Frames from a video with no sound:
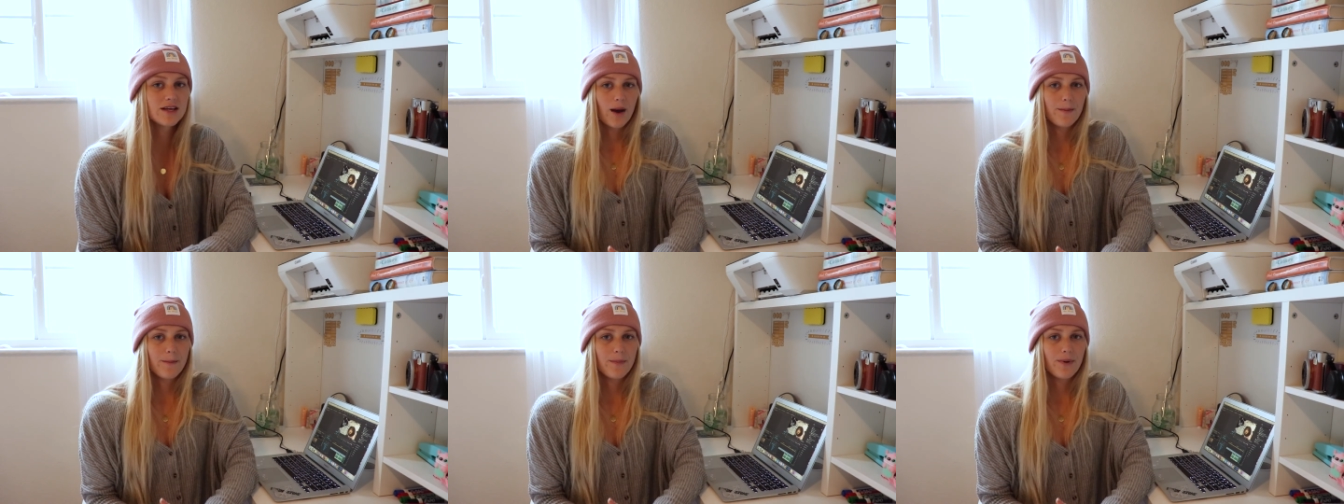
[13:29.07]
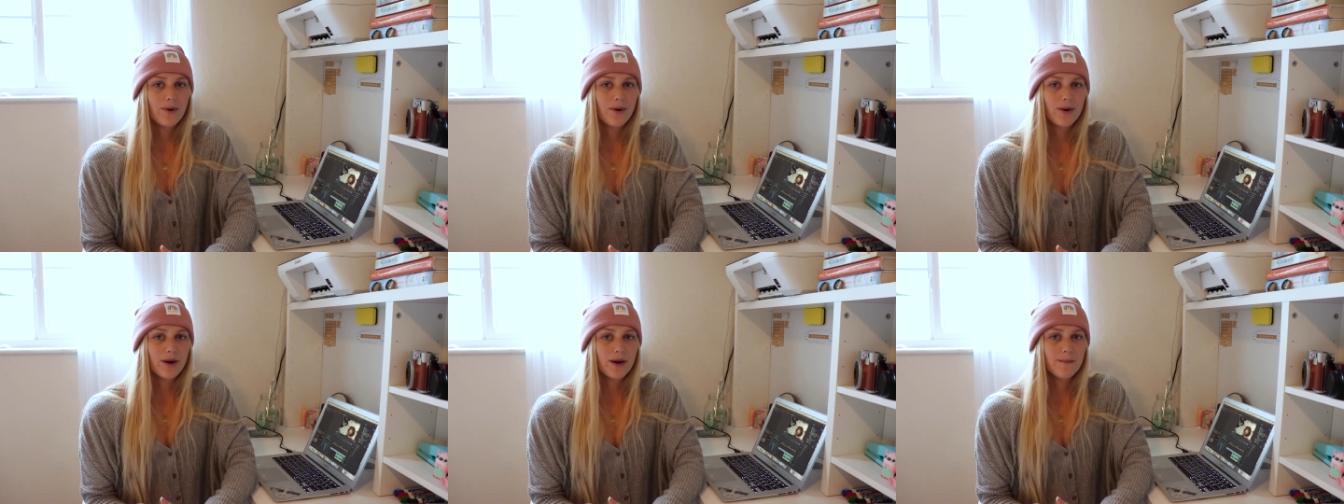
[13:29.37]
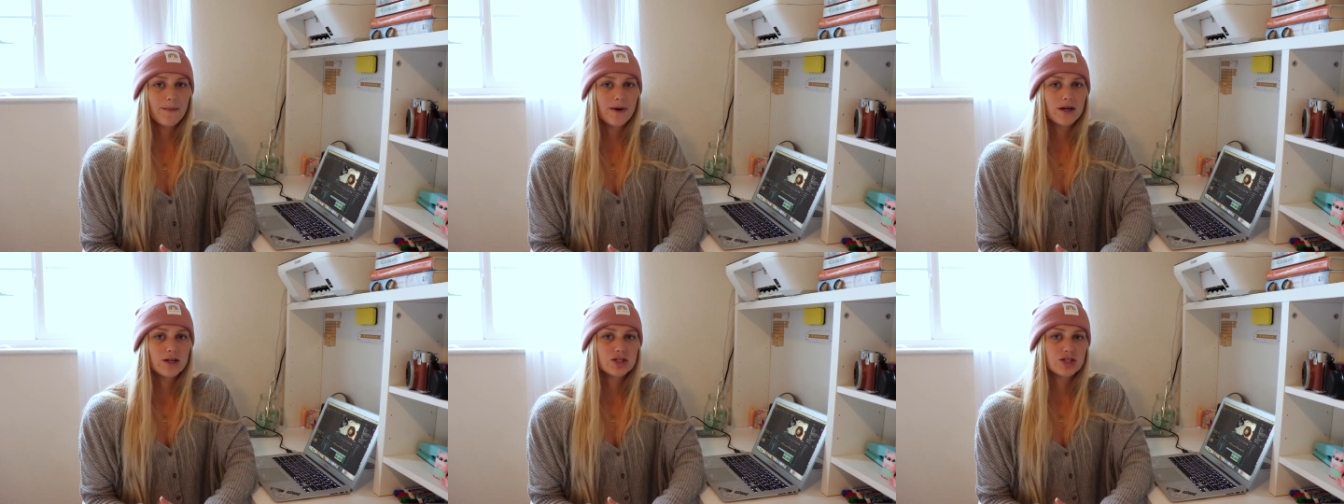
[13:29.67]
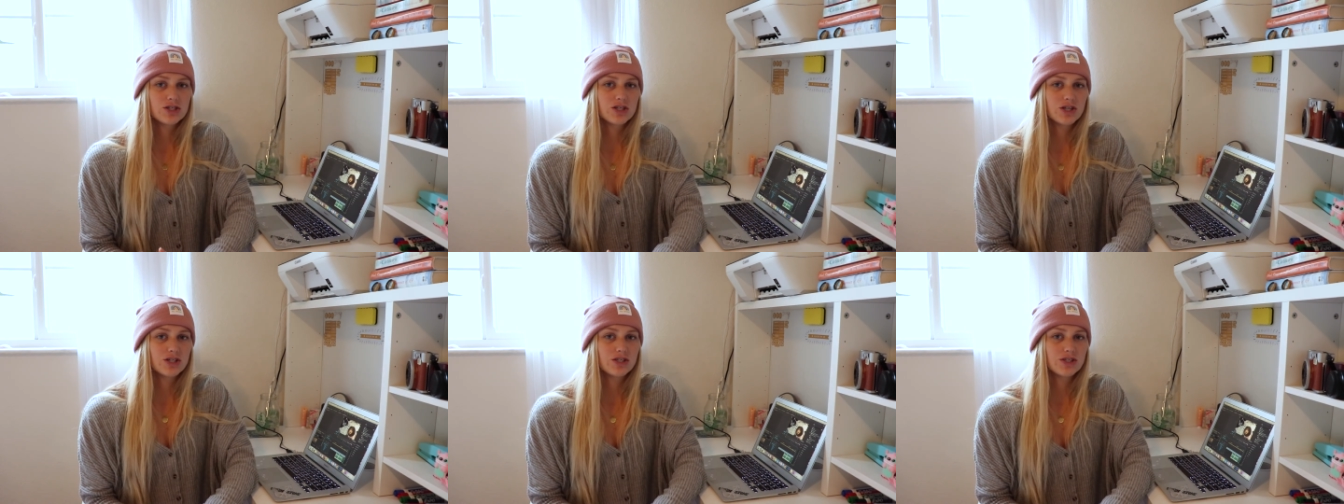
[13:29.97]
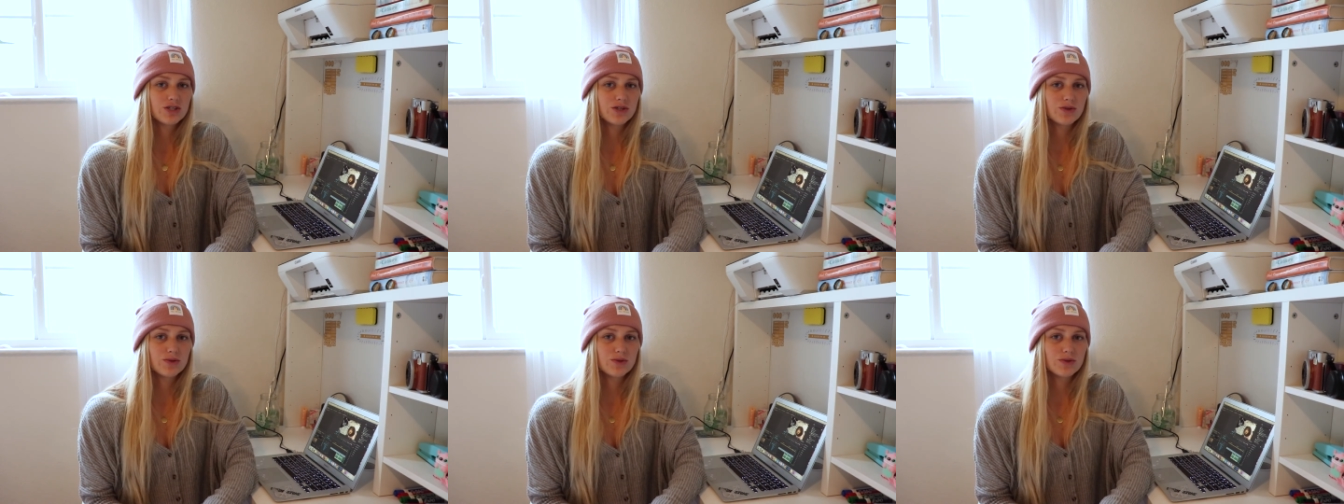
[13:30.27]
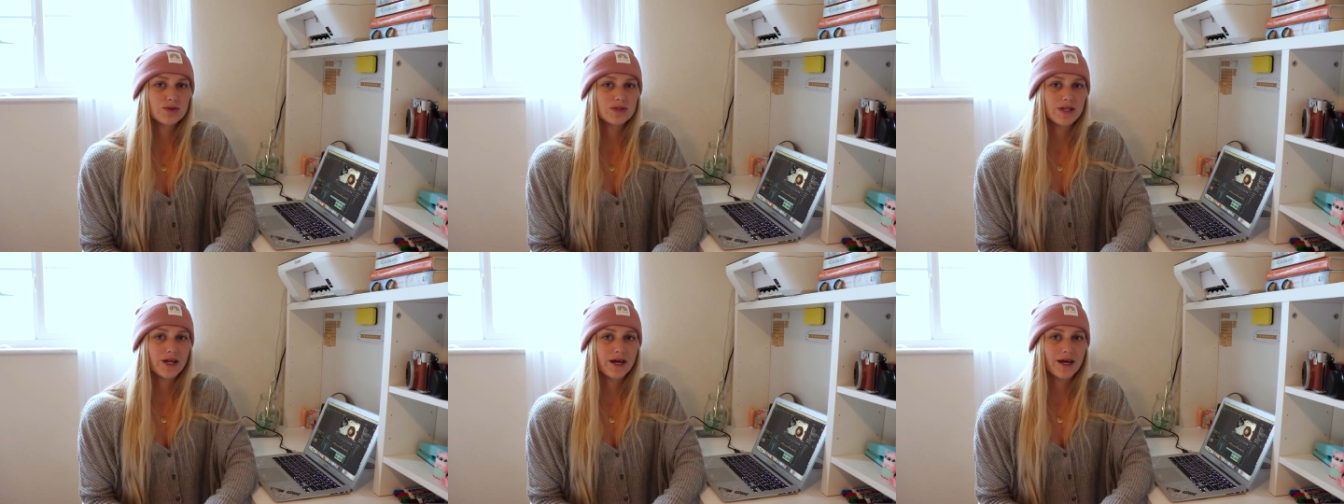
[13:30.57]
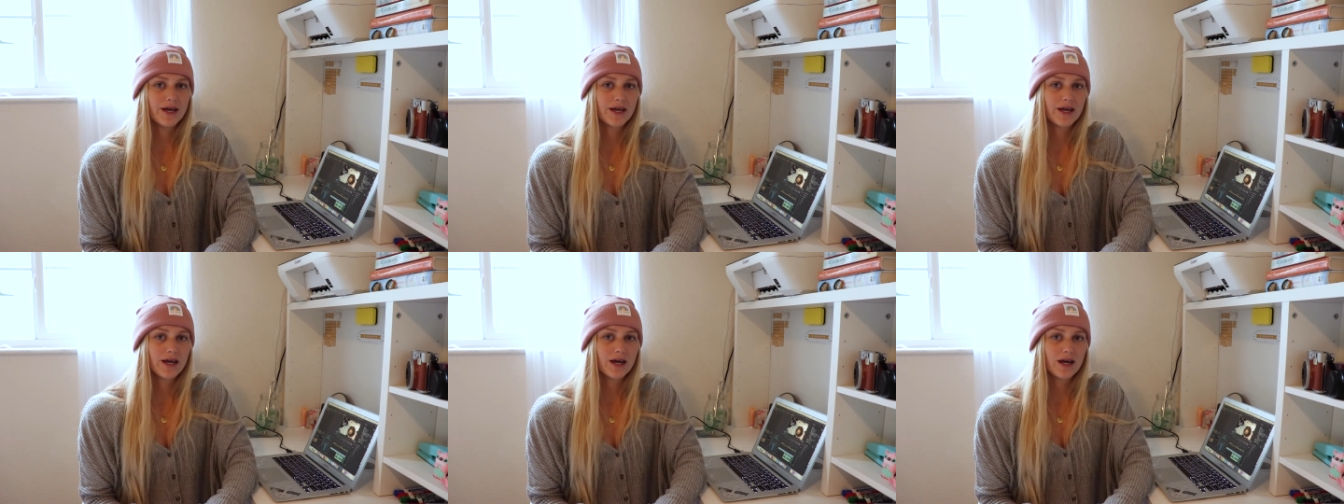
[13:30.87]
I pretty much just use
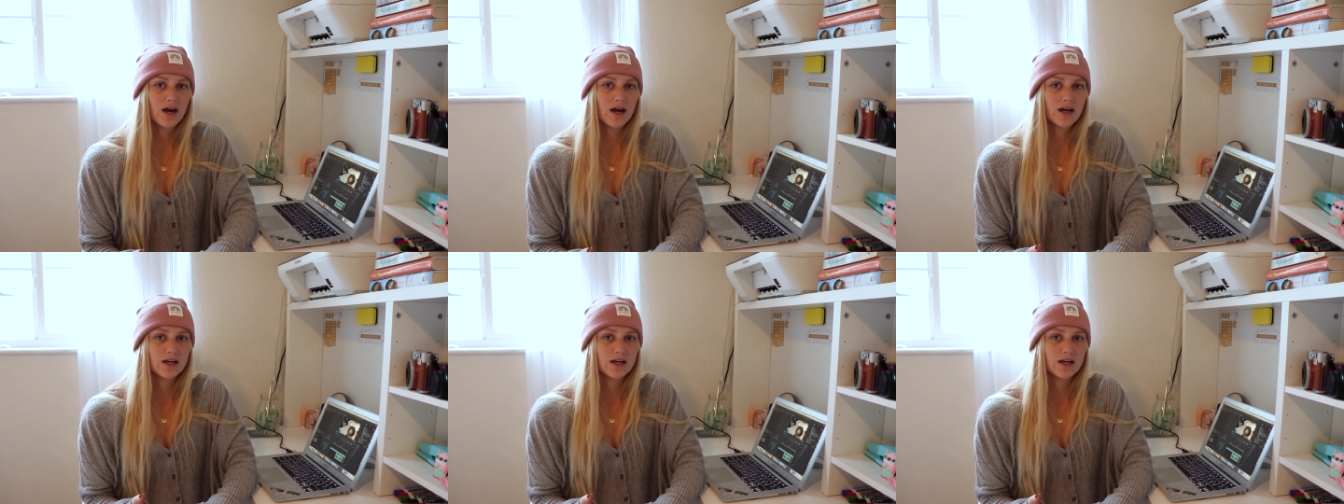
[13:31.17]
like